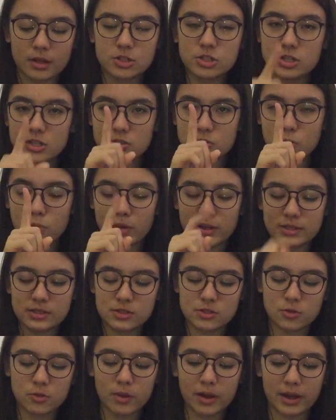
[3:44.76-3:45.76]
just 1
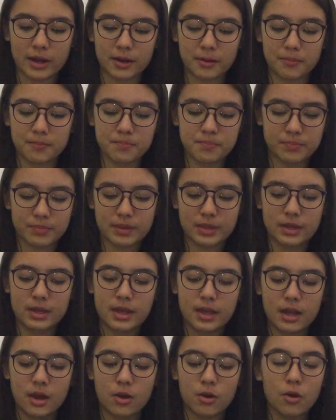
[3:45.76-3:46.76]
square.
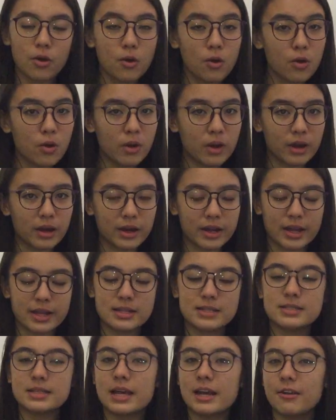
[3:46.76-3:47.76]
Or
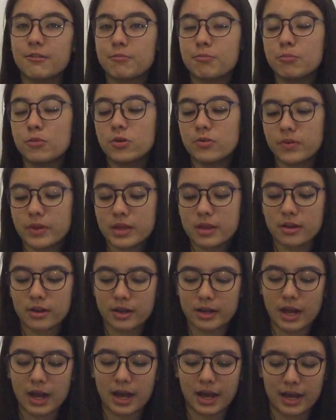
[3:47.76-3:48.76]
instead of moving
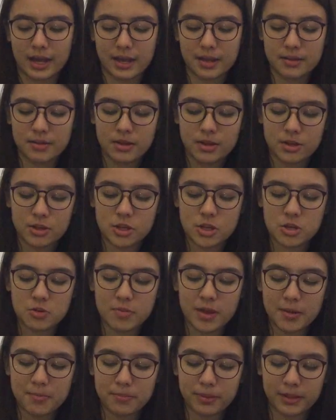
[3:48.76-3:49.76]
your guy, you
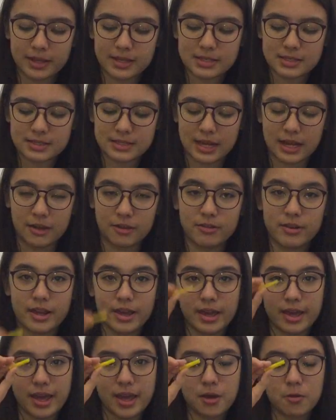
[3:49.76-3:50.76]
may place down
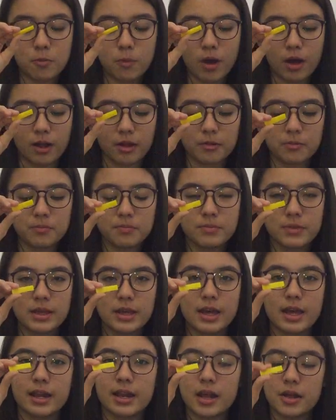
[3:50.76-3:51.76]
a wall.
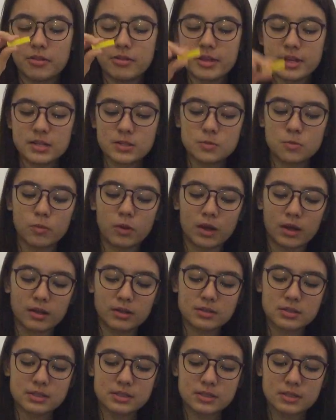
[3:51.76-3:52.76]
Now, these
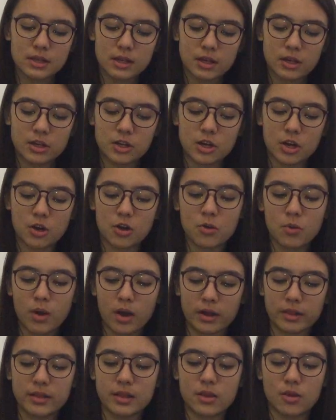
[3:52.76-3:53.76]
walls go
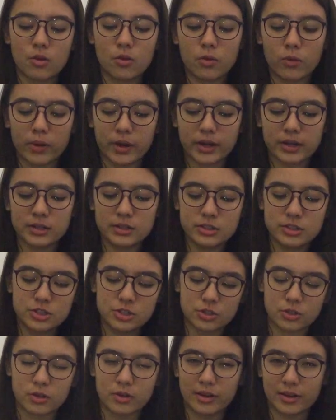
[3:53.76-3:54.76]
on the
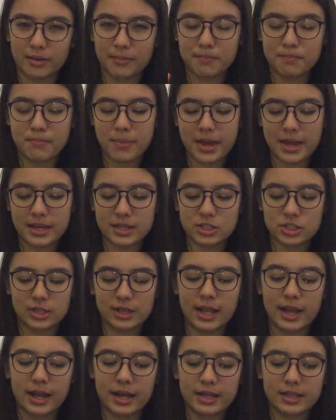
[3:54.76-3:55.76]
orange or beige
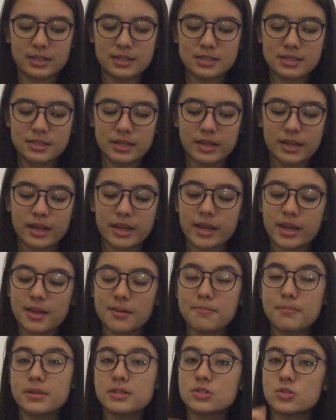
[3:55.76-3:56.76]
lines
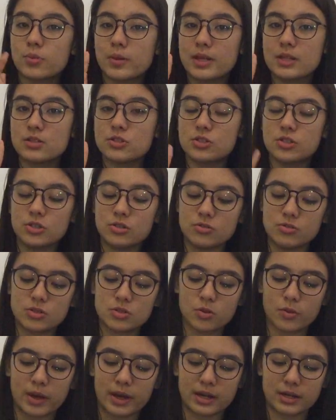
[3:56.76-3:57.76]
in between 2
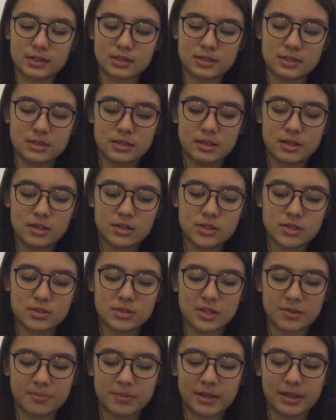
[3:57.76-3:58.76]
squares. So
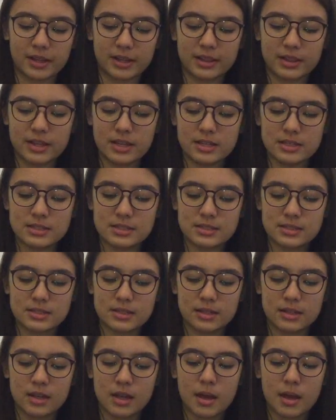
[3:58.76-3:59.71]
something like this,